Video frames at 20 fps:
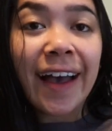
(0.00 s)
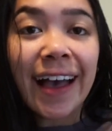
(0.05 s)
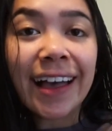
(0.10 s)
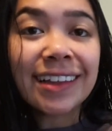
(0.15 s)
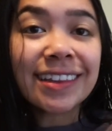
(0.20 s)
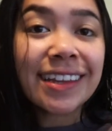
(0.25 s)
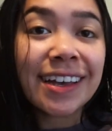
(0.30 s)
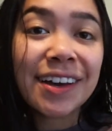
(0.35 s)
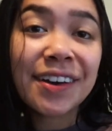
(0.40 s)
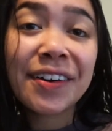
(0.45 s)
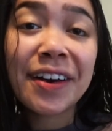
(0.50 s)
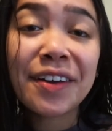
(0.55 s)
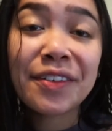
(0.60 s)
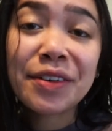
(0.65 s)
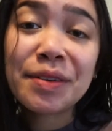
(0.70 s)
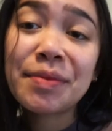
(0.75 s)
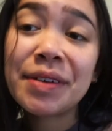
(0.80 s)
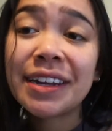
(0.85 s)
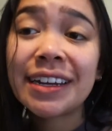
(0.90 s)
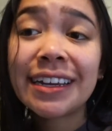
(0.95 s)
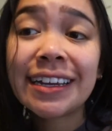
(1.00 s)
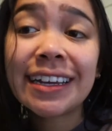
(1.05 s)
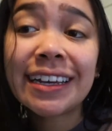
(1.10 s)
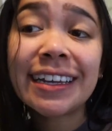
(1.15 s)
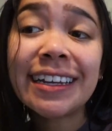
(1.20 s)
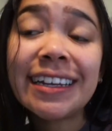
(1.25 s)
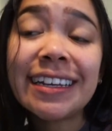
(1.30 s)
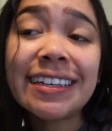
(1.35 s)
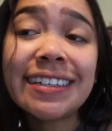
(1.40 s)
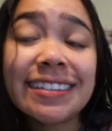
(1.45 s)
Hello, everybody.
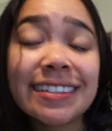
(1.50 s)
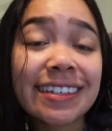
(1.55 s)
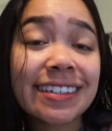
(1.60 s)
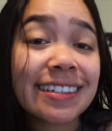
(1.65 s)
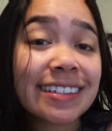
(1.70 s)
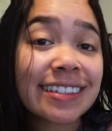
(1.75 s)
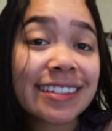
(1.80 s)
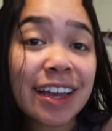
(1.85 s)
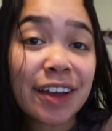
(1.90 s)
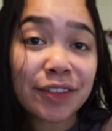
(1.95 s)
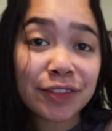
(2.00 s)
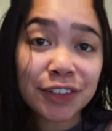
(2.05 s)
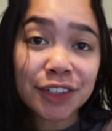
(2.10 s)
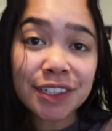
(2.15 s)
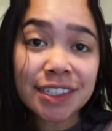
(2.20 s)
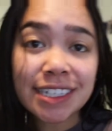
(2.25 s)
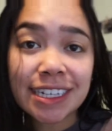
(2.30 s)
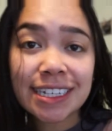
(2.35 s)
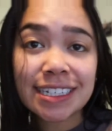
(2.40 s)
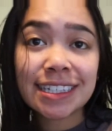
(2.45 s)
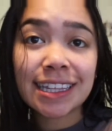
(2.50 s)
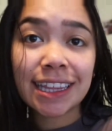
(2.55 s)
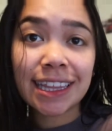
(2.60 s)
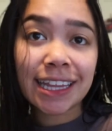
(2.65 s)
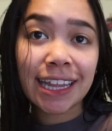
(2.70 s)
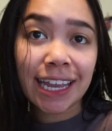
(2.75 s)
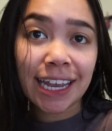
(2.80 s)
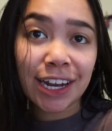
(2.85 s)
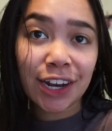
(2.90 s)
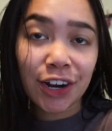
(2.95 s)
It is several days
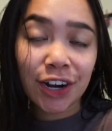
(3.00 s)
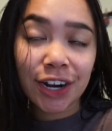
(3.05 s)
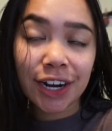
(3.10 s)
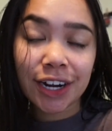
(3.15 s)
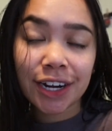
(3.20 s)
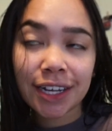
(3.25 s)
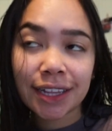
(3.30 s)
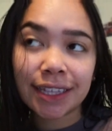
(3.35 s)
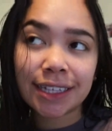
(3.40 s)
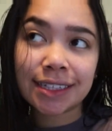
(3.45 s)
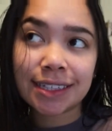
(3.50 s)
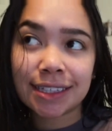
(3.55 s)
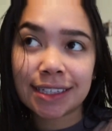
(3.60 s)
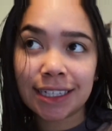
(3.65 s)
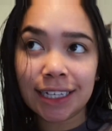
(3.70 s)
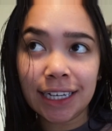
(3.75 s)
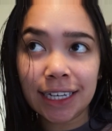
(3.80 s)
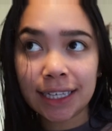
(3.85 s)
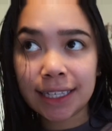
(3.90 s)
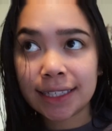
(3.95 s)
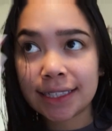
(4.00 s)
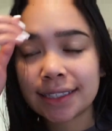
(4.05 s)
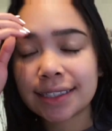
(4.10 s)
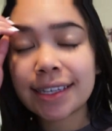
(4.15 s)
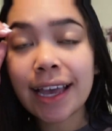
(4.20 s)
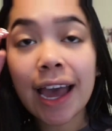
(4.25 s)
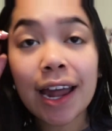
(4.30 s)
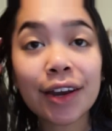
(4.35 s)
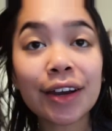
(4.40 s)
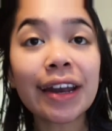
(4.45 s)
later. Let's see.
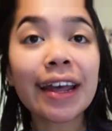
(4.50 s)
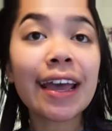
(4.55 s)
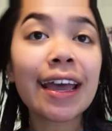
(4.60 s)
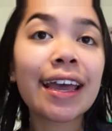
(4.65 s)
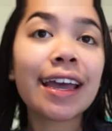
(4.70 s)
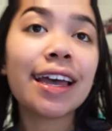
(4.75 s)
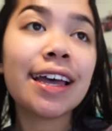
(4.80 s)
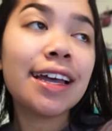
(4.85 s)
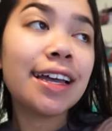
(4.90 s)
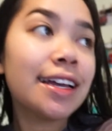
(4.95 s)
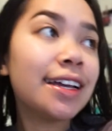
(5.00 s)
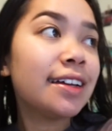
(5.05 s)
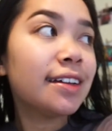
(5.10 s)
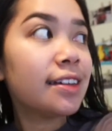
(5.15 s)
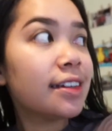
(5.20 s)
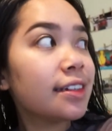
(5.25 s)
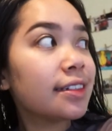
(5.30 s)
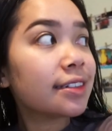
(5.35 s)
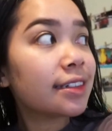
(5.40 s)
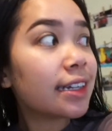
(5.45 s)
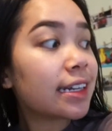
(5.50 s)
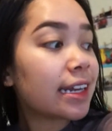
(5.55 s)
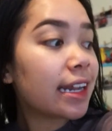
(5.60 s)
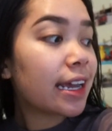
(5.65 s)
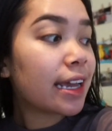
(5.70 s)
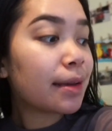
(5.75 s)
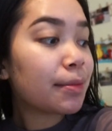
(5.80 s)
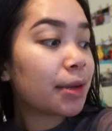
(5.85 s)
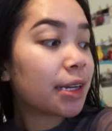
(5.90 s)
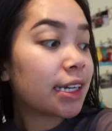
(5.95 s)
Saturday,
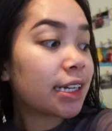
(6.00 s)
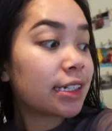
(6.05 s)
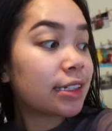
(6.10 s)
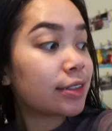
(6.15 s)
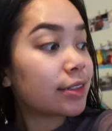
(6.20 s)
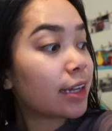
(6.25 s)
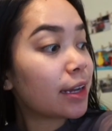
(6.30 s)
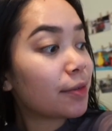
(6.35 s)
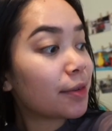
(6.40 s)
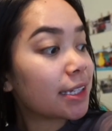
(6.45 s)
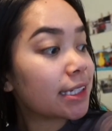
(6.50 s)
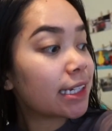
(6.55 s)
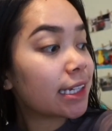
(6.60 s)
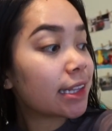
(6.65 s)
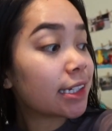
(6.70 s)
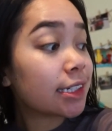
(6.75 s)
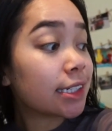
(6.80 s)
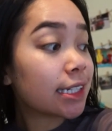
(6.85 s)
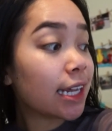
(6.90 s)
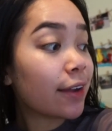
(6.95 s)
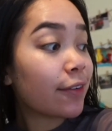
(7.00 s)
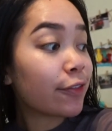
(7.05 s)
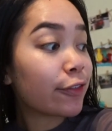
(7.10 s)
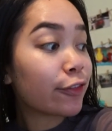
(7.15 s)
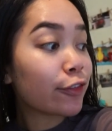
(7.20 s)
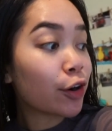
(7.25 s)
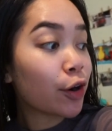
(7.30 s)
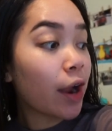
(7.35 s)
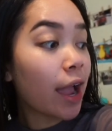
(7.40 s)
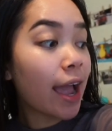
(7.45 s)
Sunday, Monday, Tuesday, Wednesday, Thursday,
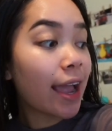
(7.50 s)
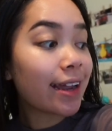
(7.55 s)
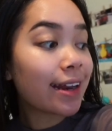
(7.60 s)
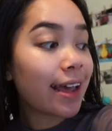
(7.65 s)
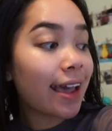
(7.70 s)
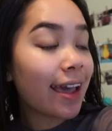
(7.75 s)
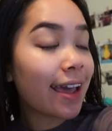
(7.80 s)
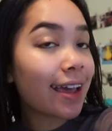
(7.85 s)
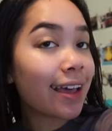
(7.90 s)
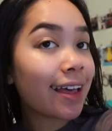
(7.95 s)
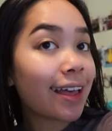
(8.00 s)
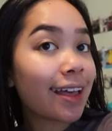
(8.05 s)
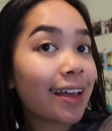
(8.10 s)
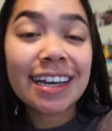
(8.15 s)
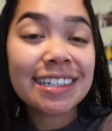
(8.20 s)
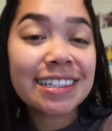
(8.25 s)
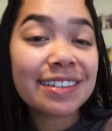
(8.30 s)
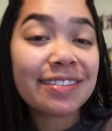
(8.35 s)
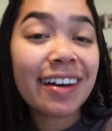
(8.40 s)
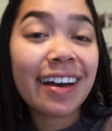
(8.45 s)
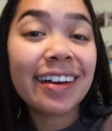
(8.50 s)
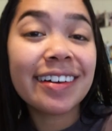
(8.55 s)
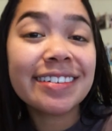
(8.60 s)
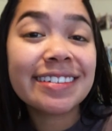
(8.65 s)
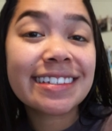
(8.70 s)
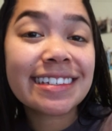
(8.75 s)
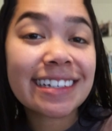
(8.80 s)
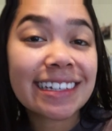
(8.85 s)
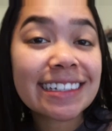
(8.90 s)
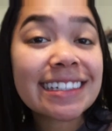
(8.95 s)
Friday. It's
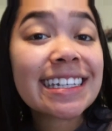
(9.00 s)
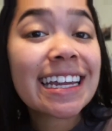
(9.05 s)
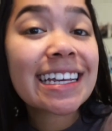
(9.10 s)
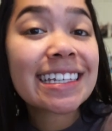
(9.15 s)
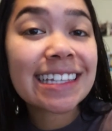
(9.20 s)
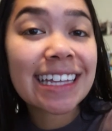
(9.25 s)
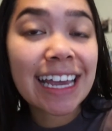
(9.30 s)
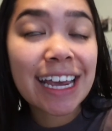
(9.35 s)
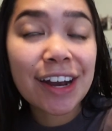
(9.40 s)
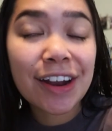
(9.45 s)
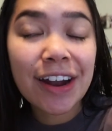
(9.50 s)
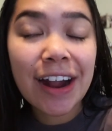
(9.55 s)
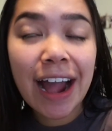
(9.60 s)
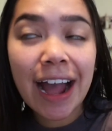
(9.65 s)
about 6 days later.